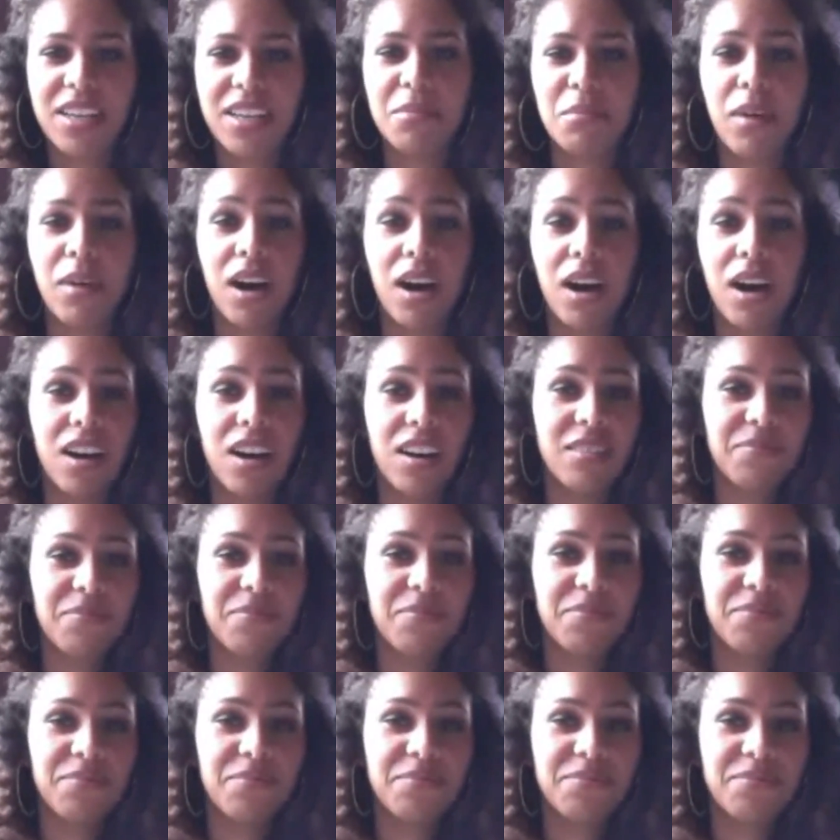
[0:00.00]
a mod?
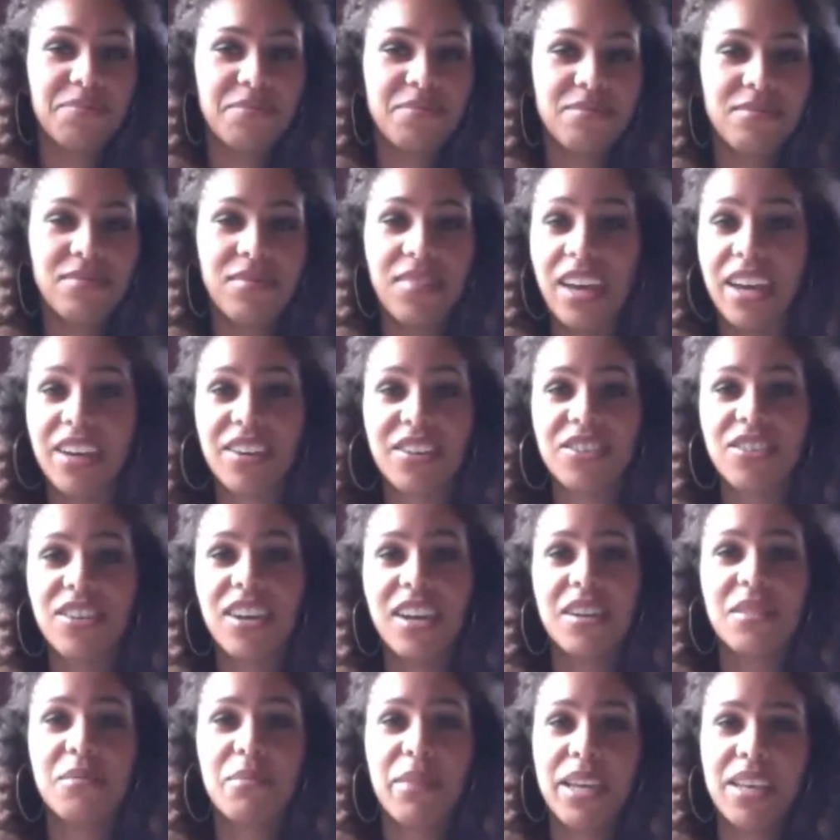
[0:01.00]
I don't know how
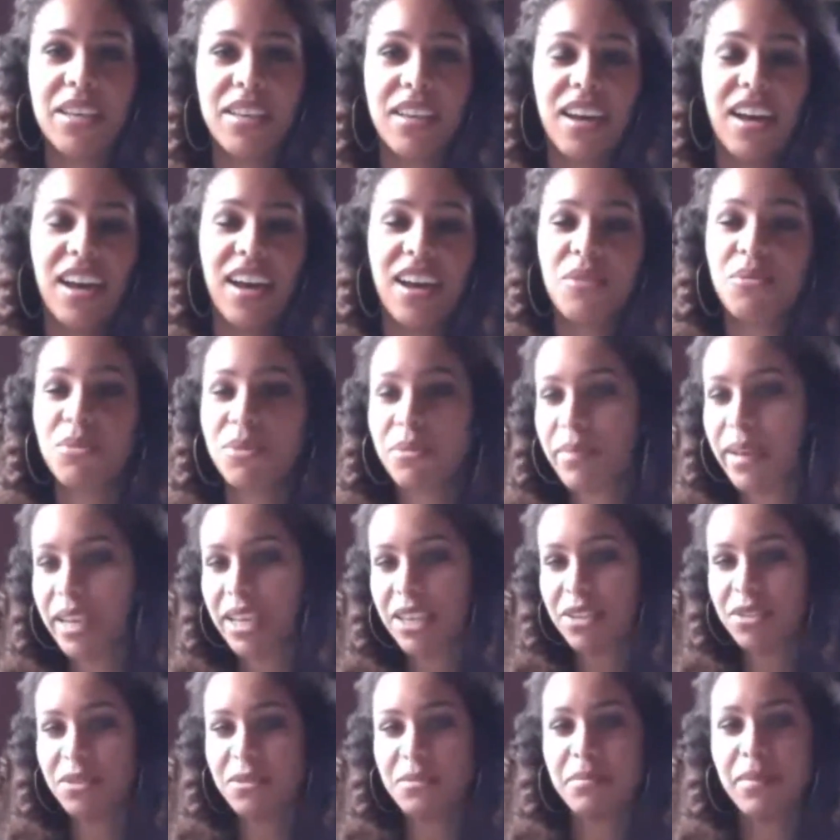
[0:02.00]
to make. I would make
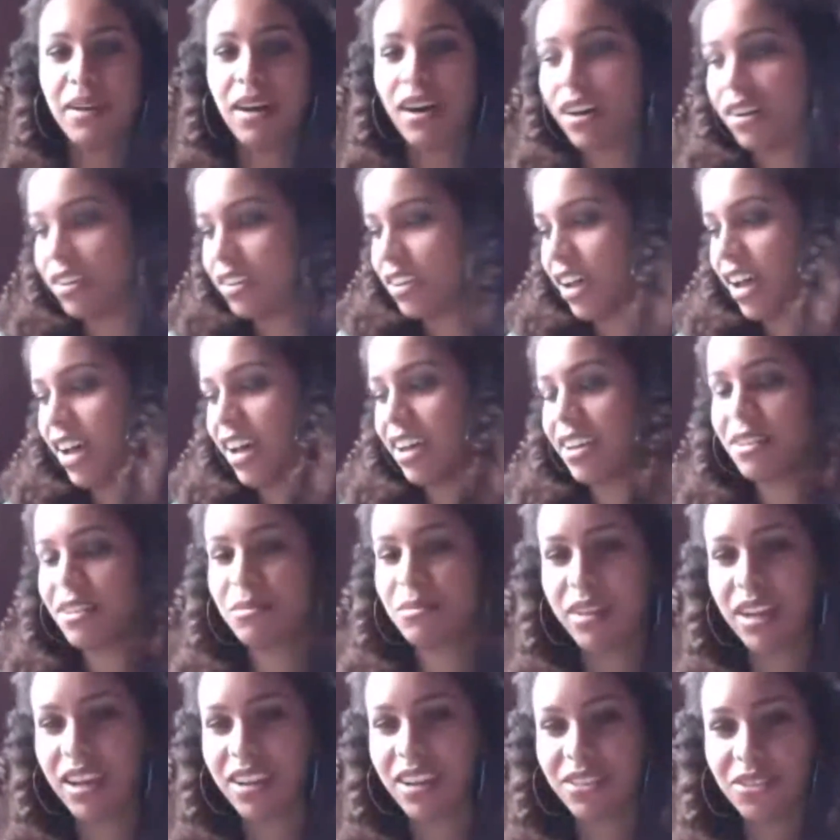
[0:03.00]
you a mod, Kyle, but
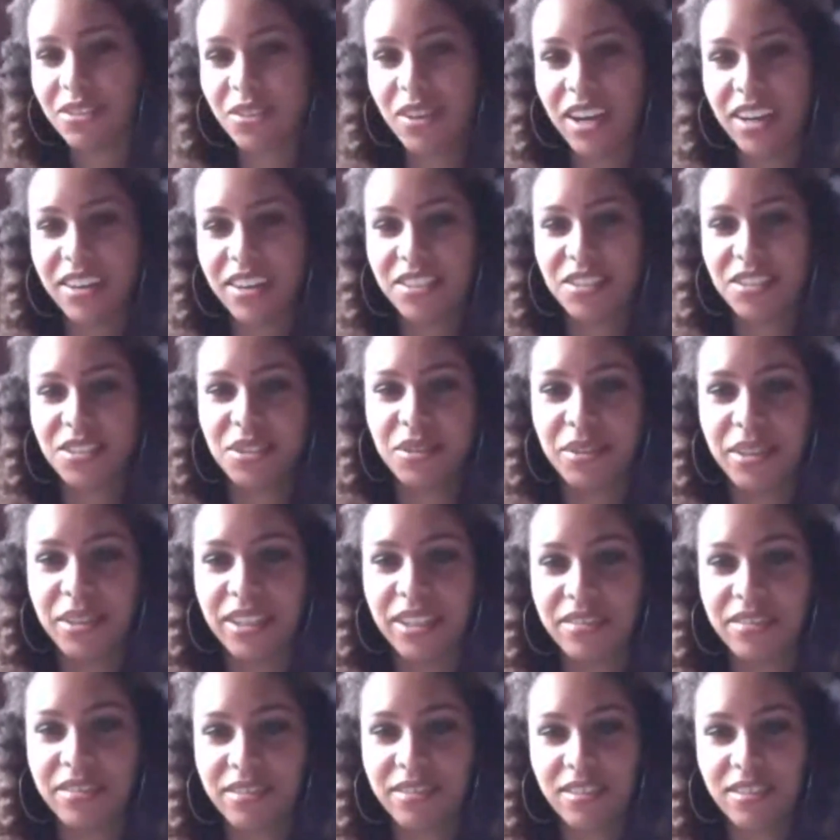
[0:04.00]
I don't know how to do it
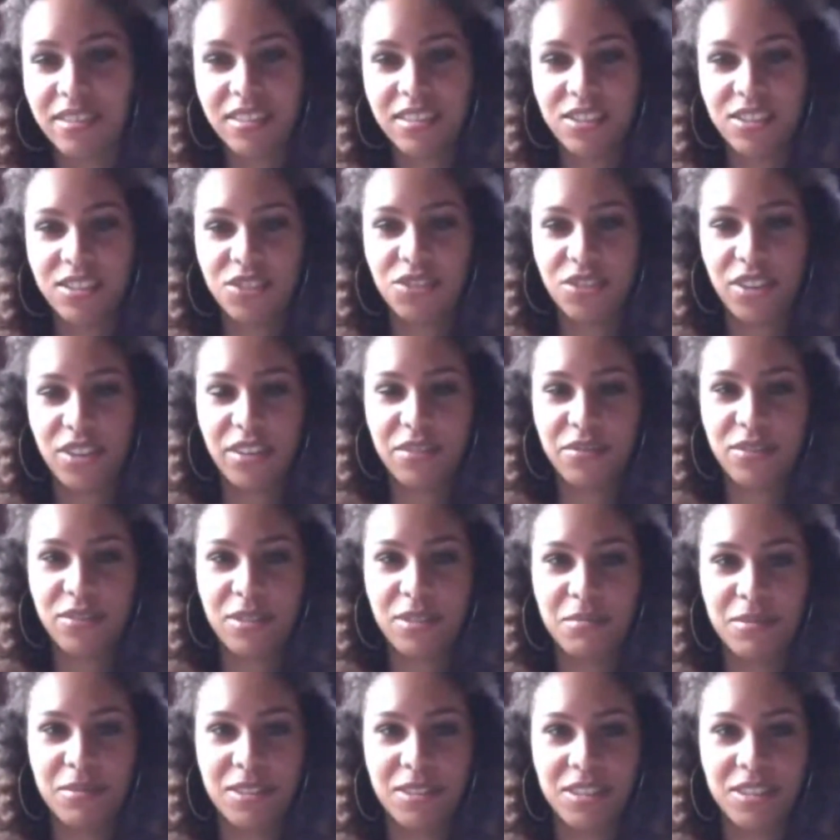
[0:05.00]
straight from
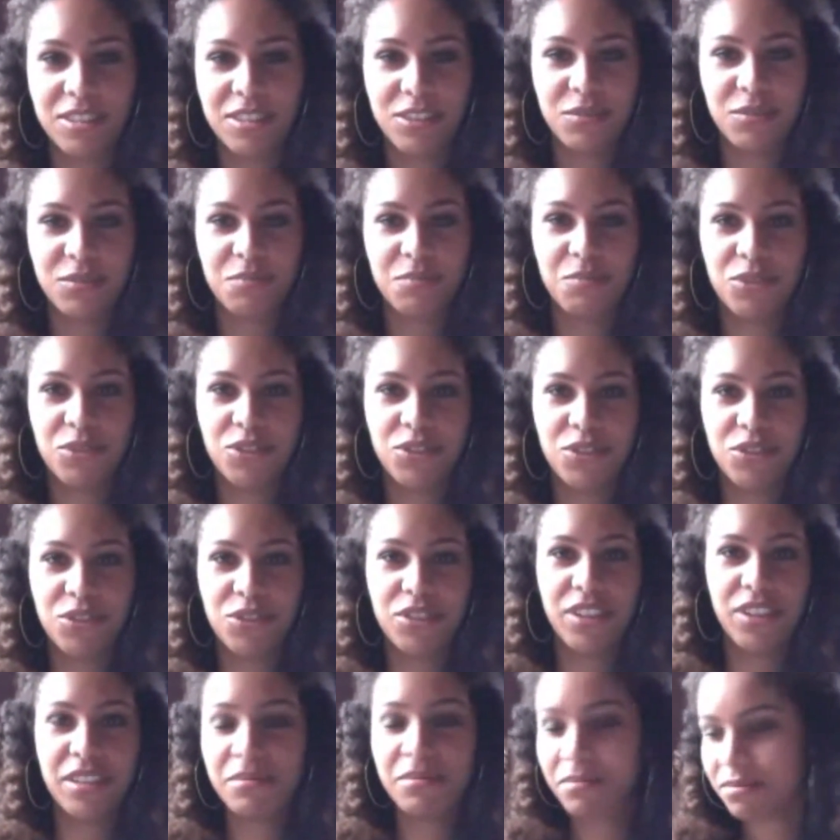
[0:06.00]
the
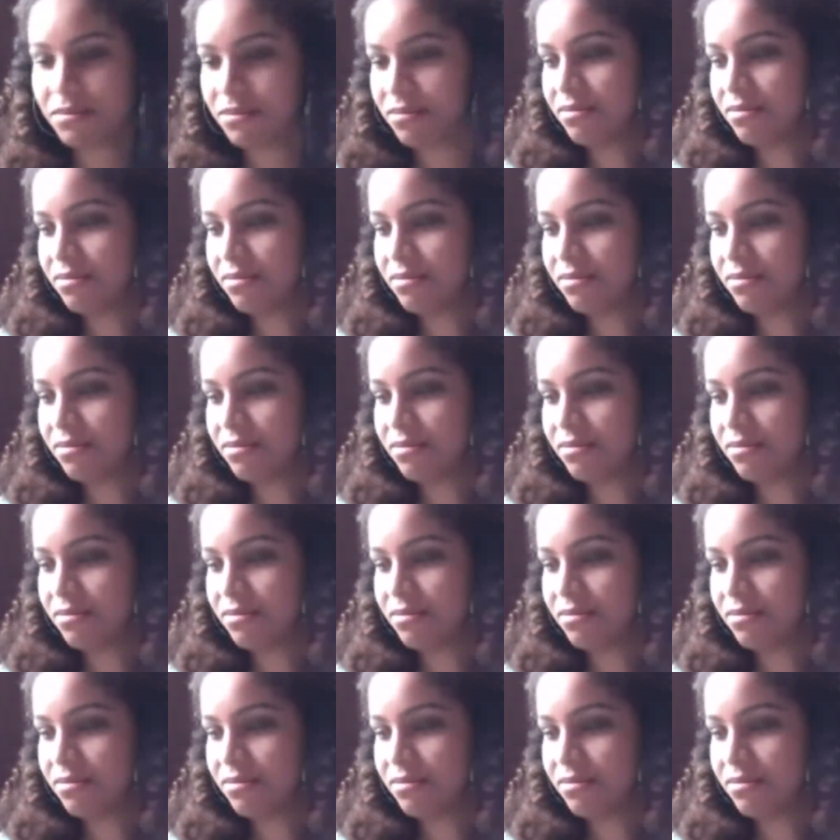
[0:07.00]
stream.